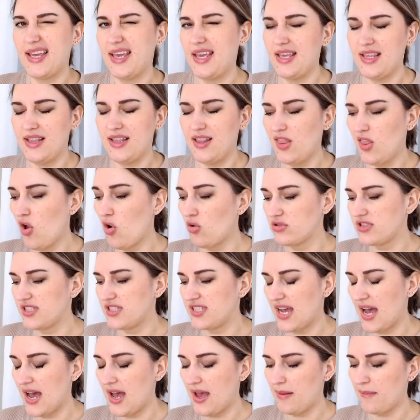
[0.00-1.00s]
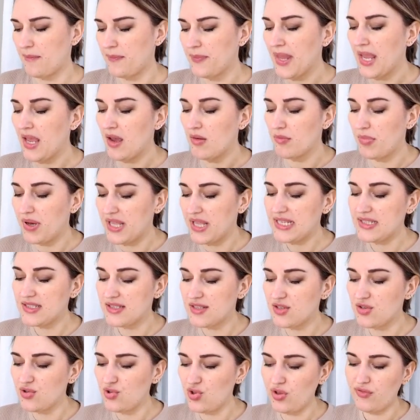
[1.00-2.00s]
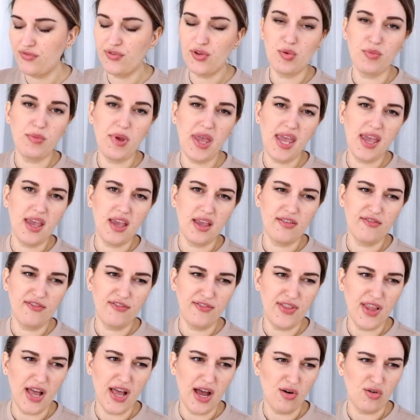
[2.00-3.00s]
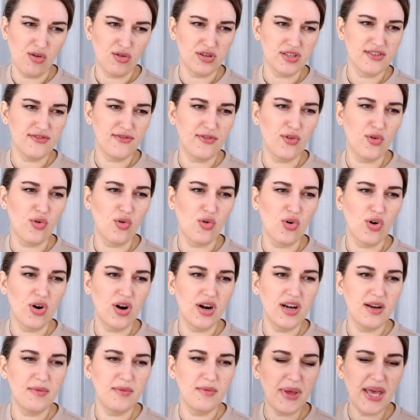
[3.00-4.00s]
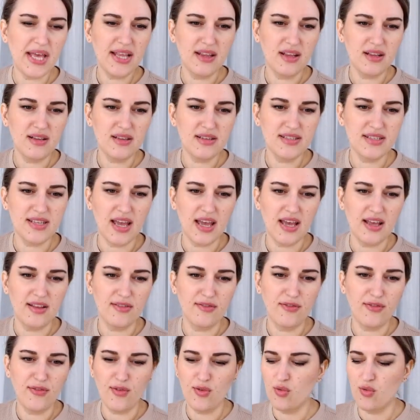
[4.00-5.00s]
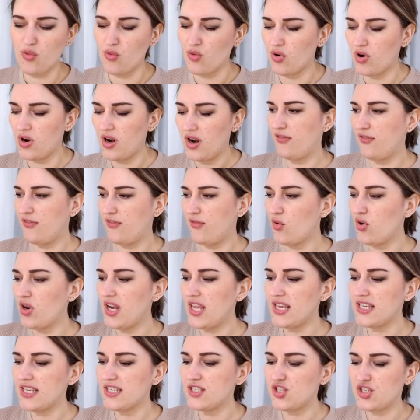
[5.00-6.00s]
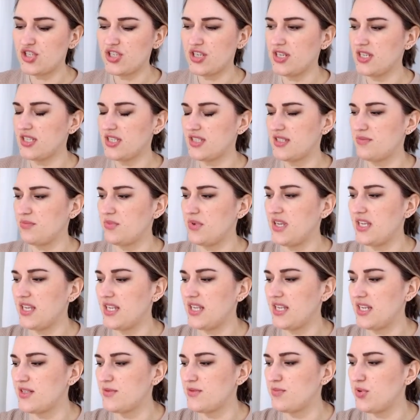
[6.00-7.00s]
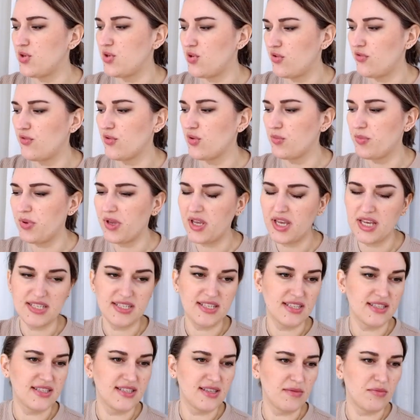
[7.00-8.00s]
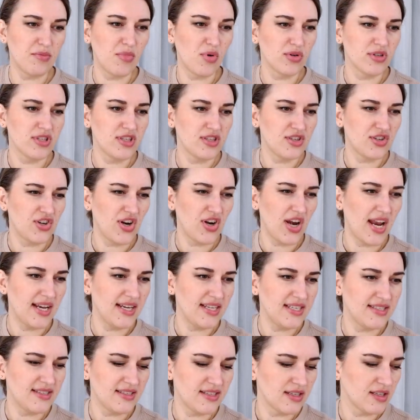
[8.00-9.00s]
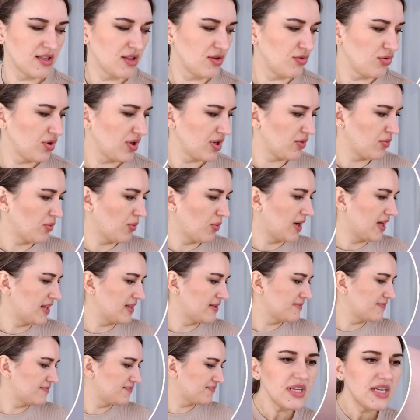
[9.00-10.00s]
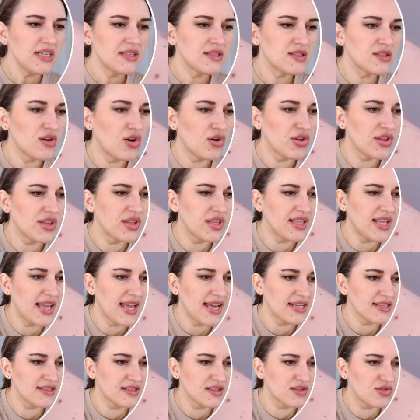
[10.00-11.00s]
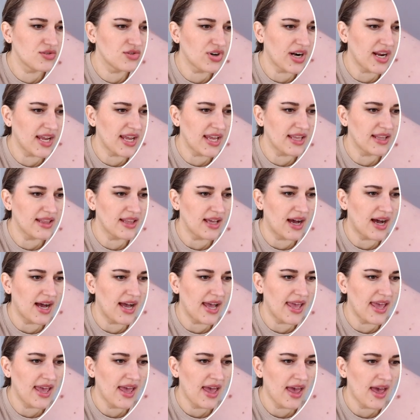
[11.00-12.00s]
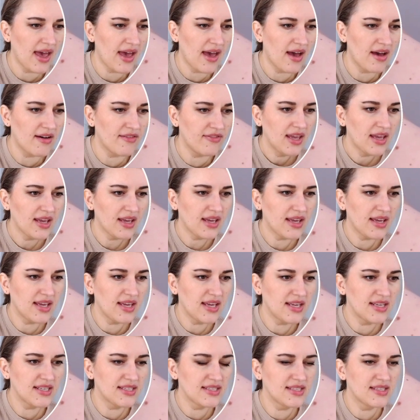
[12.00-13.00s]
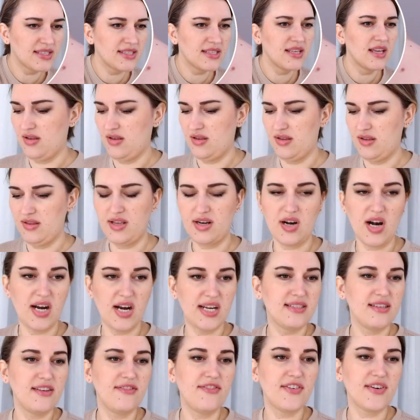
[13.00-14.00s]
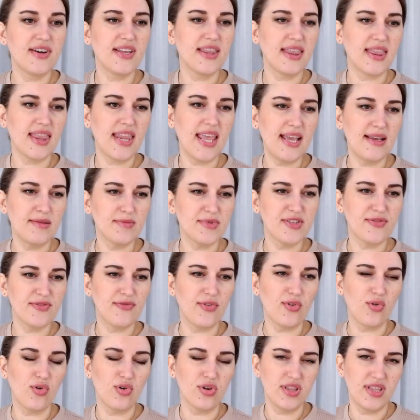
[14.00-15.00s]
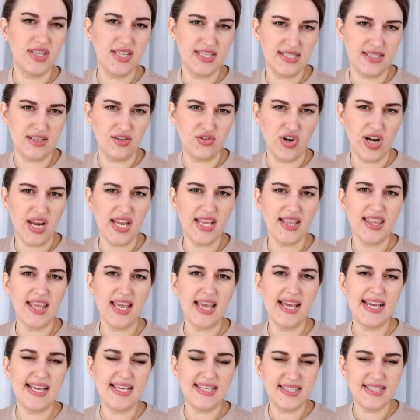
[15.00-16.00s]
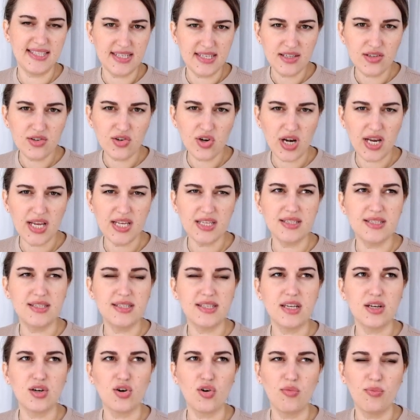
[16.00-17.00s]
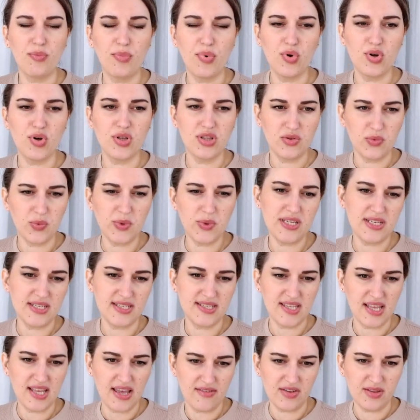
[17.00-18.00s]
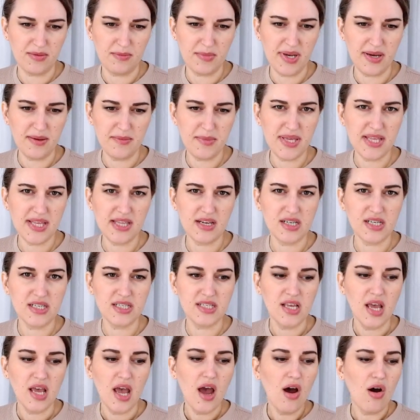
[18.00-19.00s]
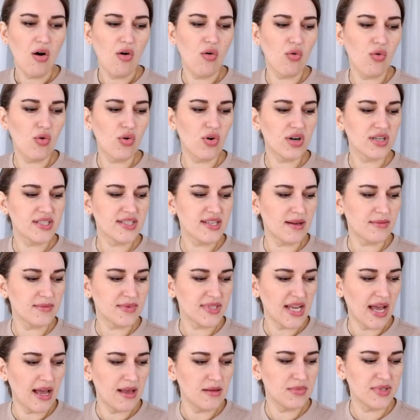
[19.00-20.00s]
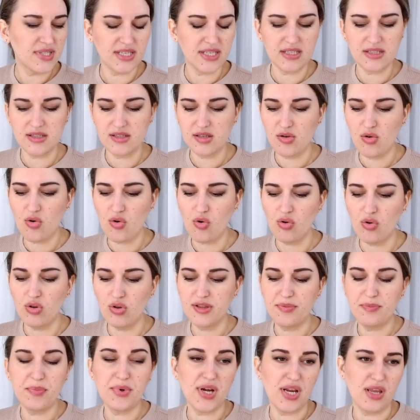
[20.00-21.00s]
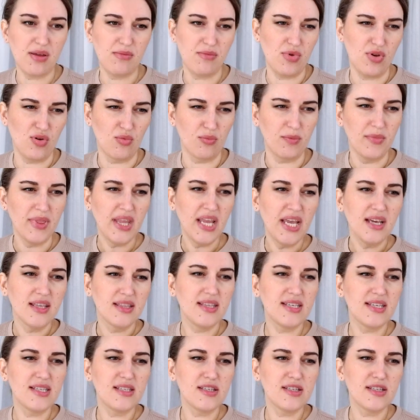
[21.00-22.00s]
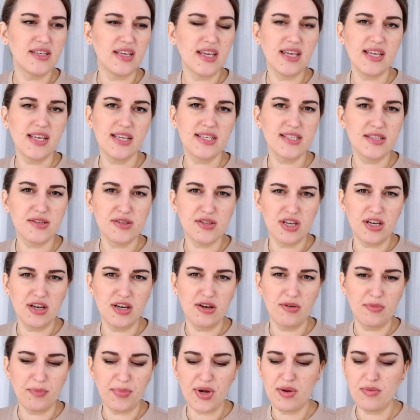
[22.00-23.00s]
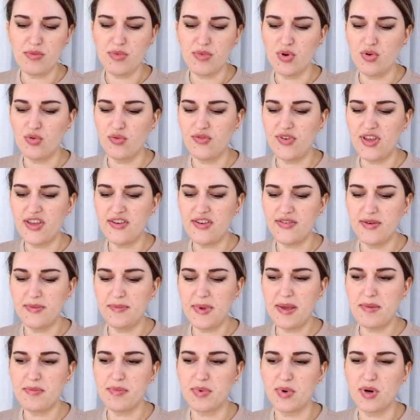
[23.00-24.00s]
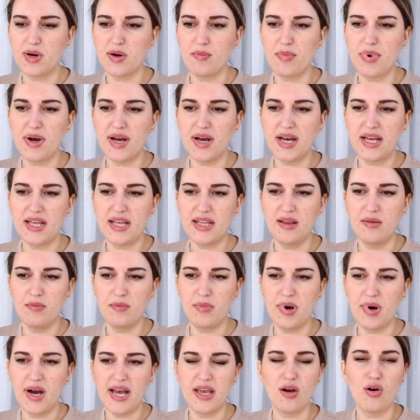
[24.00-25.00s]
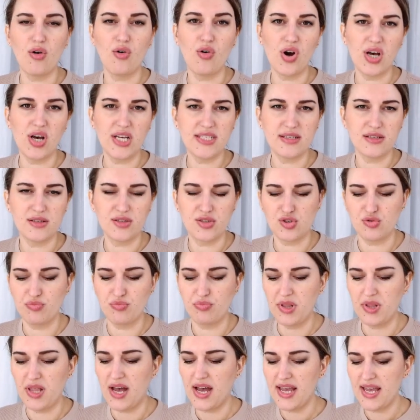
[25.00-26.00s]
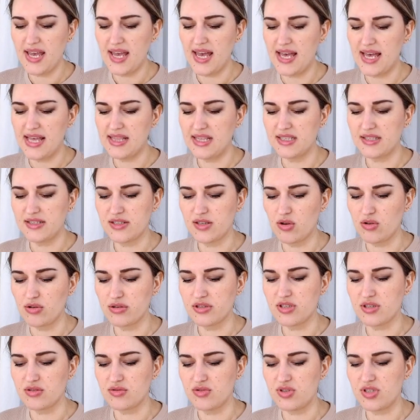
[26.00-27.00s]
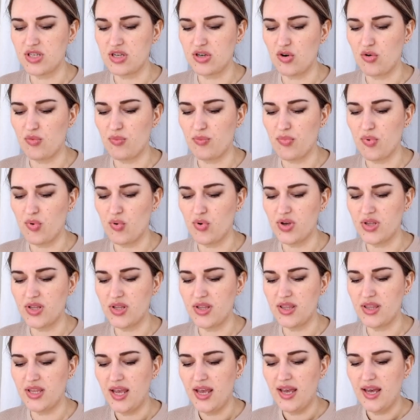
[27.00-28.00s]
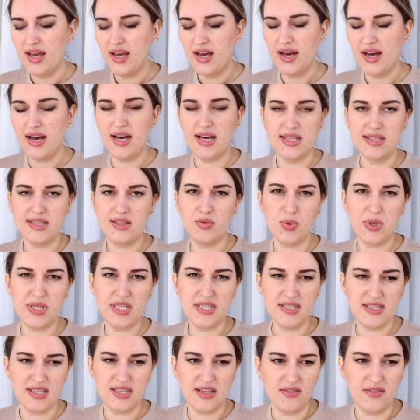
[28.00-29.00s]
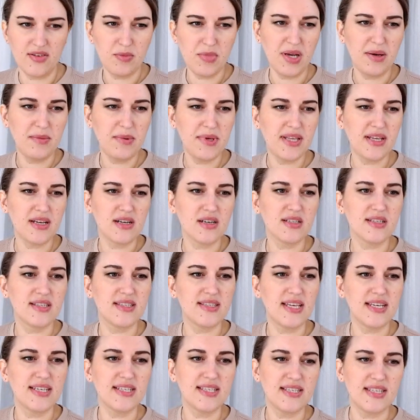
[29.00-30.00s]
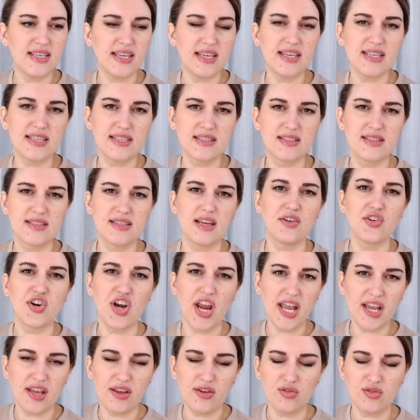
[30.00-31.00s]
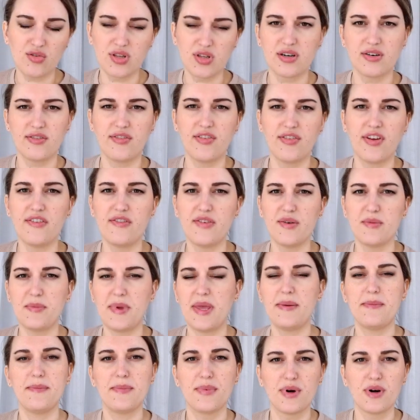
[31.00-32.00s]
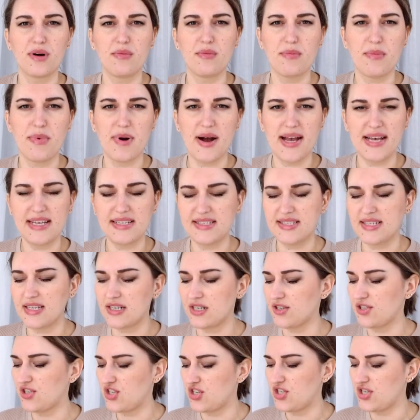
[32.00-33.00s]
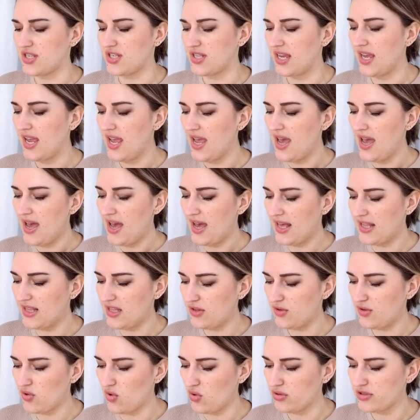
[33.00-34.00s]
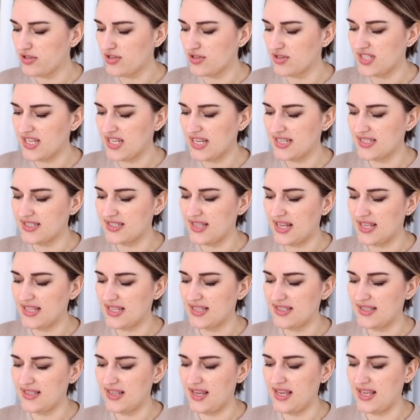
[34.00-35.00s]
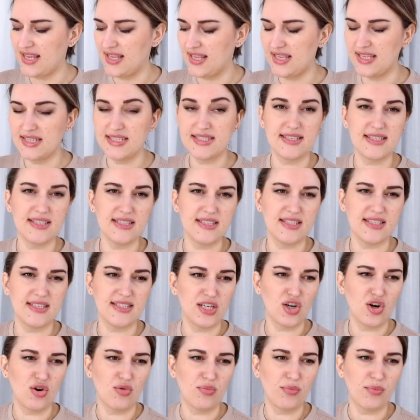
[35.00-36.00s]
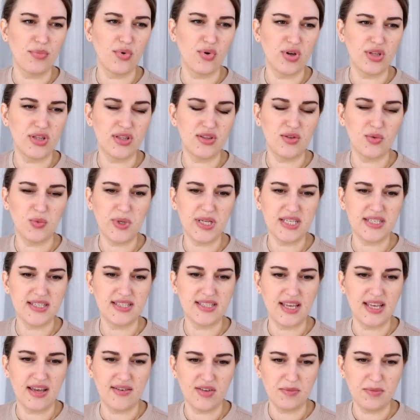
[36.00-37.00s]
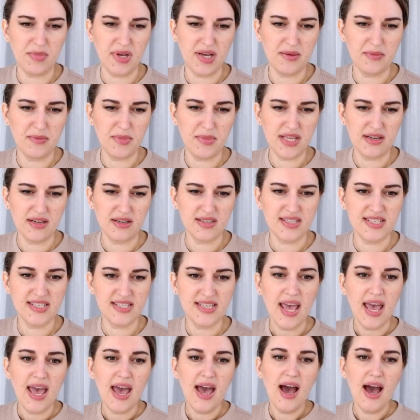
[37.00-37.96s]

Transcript: in no time. But it's good if you're making flowers. For petals and for foliage, it is beautiful because it's the most realistic looking one. So the next grade I have is, there are different names for this grade. AD grade 0.27 millimeters, or sometimes it's called premium. This is a premium wafer paper by Oasis Supply, and it's also 0.27 millimeters. This is regular wafer paper by Saracina, and it also says that is 0.27 millimeters.